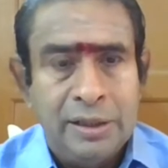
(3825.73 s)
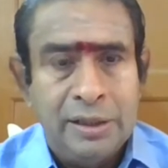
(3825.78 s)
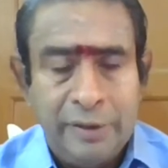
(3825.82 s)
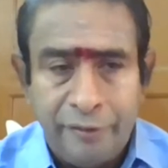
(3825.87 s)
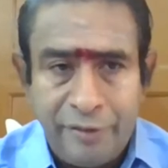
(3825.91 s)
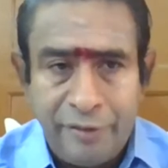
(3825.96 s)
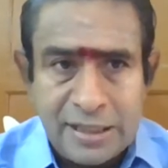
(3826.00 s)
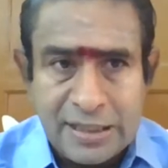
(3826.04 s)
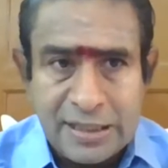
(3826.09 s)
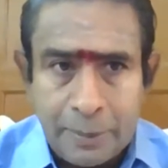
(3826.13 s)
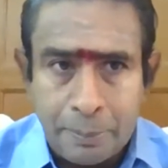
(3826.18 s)

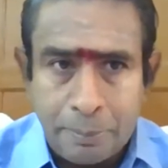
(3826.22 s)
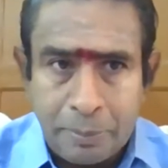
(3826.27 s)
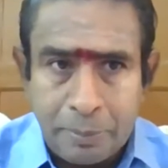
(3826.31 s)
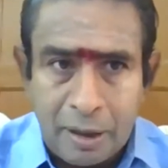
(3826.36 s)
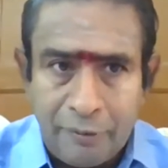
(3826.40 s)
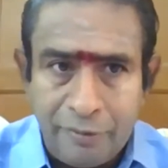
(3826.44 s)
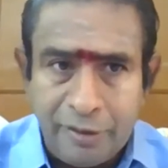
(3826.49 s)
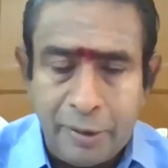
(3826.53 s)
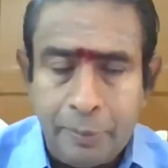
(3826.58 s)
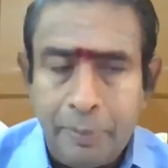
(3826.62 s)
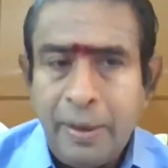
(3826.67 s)
If it is a
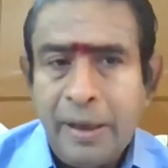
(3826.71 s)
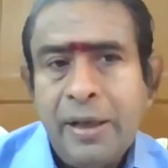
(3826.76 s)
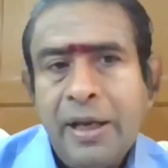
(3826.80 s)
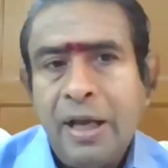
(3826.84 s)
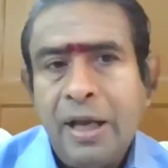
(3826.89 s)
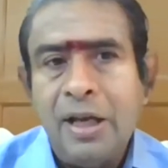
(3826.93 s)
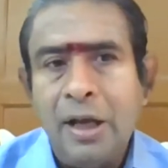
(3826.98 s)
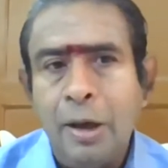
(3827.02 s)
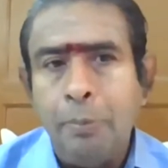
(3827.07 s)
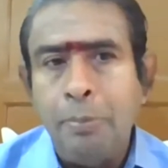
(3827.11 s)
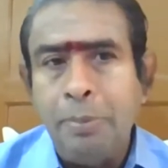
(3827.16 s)

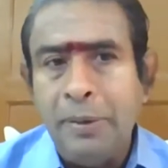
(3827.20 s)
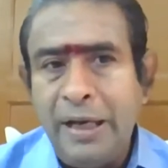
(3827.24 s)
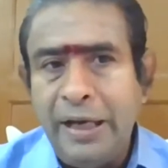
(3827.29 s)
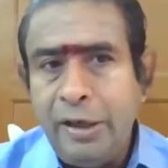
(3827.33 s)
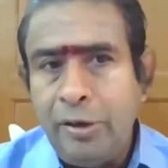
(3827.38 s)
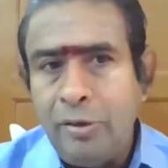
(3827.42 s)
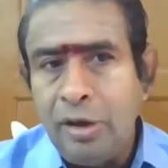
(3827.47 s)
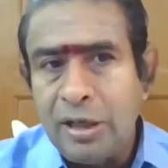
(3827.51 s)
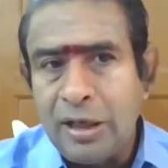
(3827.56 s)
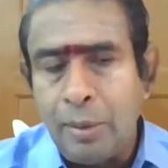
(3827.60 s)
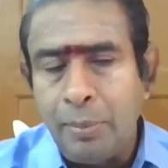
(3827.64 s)
profit-making company,
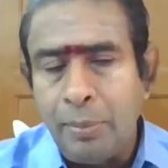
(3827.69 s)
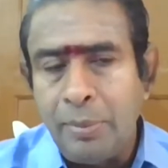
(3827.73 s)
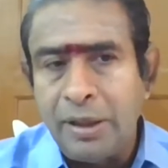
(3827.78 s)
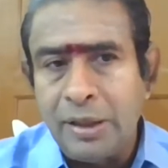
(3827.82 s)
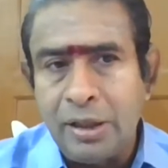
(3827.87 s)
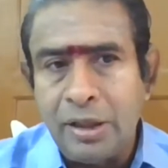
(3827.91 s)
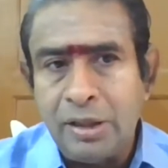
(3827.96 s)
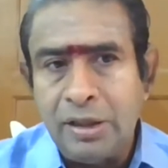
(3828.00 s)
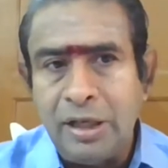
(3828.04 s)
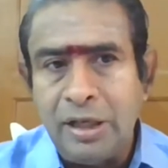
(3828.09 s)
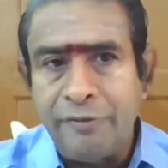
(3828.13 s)
it will come
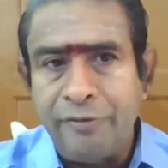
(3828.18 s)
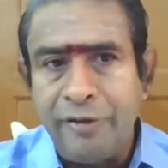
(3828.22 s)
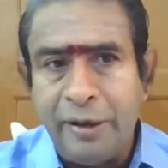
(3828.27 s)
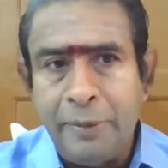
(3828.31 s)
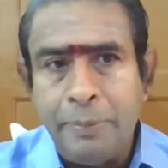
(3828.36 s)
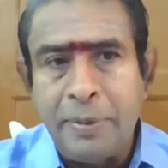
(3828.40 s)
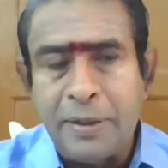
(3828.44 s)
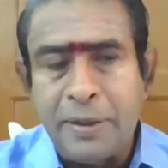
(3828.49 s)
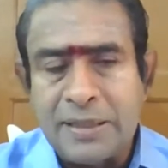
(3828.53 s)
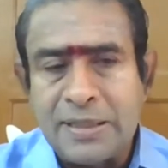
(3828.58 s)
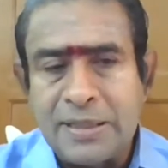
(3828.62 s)
under the
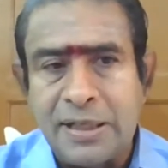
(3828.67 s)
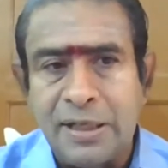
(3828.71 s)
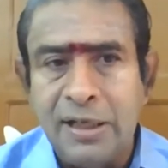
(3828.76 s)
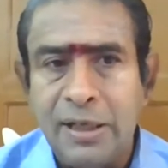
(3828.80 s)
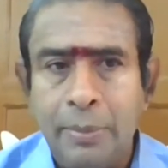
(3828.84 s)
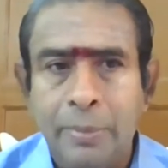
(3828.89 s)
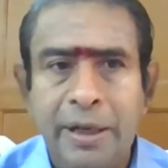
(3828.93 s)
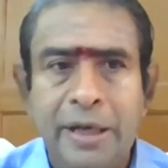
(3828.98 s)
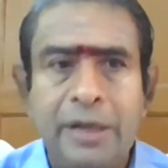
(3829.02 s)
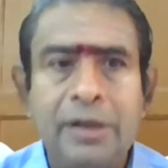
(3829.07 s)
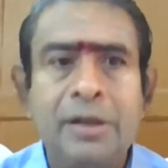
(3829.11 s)
5%
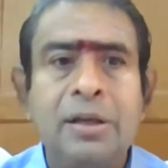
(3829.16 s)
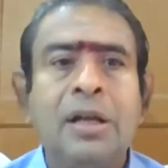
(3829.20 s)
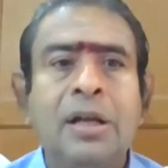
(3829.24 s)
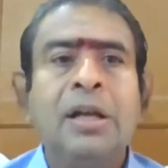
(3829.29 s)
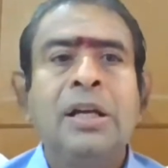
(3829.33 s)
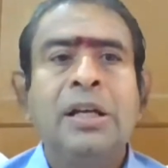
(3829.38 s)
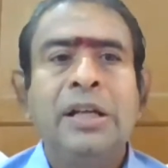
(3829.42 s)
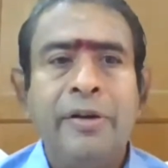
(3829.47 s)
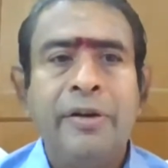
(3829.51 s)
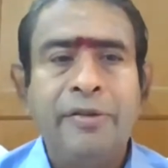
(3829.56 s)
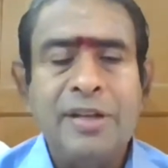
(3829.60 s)
limit.
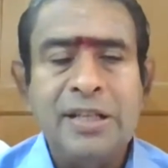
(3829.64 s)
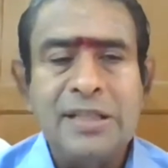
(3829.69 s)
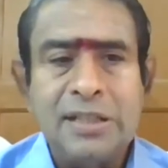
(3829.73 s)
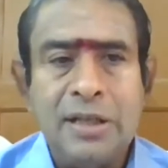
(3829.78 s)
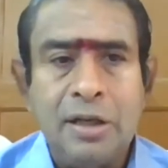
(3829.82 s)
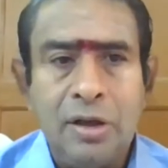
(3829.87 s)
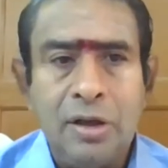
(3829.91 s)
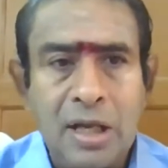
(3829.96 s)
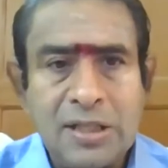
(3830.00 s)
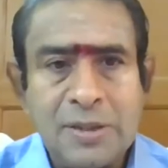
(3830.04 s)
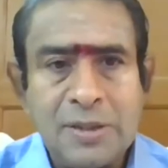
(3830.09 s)
If it is
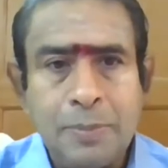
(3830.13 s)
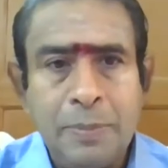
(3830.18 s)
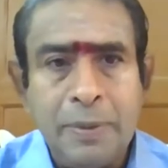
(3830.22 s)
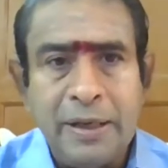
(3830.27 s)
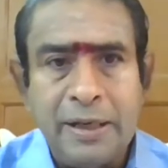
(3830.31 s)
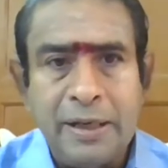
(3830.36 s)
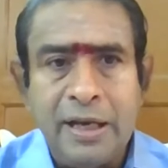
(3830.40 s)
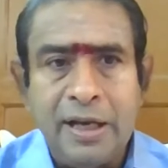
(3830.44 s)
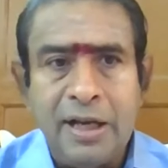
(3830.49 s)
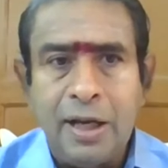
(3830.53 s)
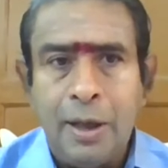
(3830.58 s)
a
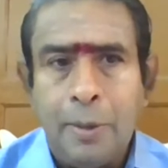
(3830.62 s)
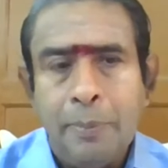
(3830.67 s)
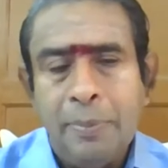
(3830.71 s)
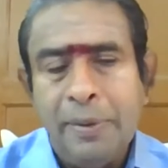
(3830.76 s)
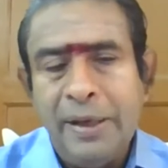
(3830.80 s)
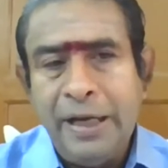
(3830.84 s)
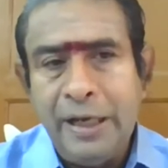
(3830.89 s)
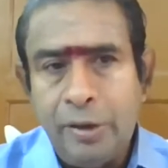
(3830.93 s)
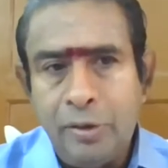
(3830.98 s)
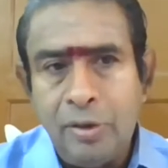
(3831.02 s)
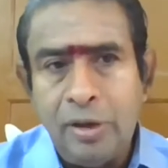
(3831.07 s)
loss-making
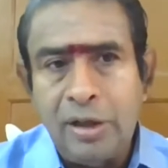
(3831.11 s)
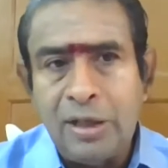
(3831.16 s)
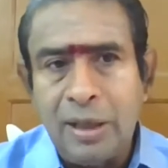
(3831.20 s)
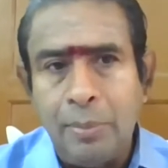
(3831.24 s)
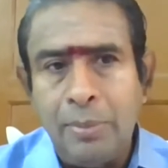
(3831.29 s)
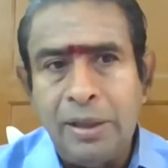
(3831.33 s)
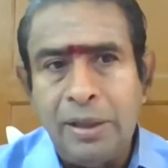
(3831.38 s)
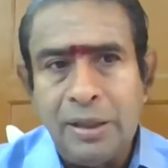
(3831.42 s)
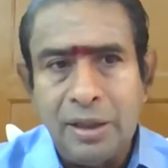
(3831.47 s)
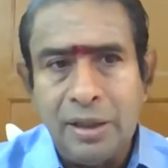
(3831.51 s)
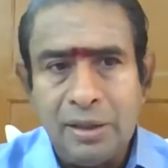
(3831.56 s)
company, it will
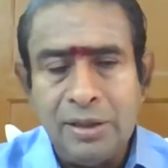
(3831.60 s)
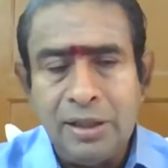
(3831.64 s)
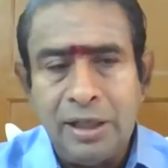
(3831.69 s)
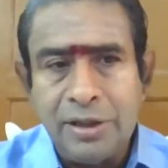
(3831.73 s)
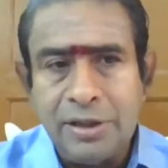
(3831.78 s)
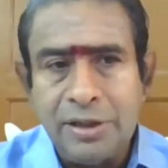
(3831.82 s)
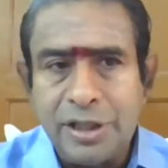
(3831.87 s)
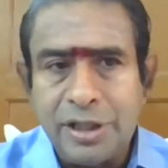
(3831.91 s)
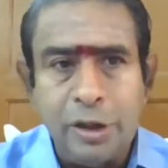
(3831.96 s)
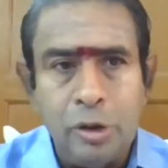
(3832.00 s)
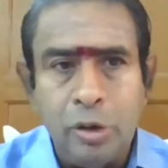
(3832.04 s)
come under the
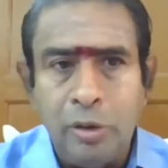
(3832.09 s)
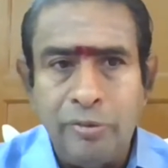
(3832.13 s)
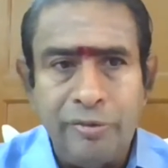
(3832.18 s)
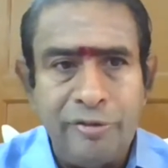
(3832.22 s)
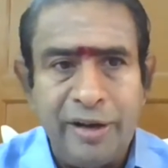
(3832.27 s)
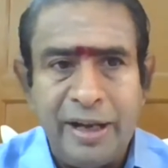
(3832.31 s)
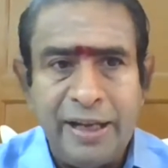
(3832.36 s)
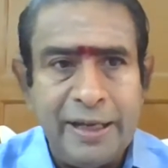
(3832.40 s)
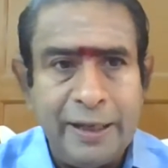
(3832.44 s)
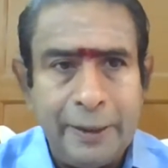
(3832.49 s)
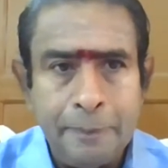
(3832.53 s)
Schedule
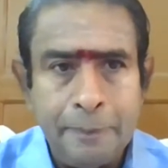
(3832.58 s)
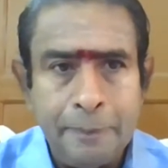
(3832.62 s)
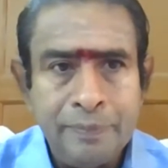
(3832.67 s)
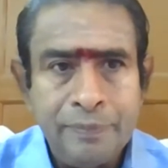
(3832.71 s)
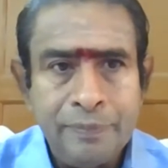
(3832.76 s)
5.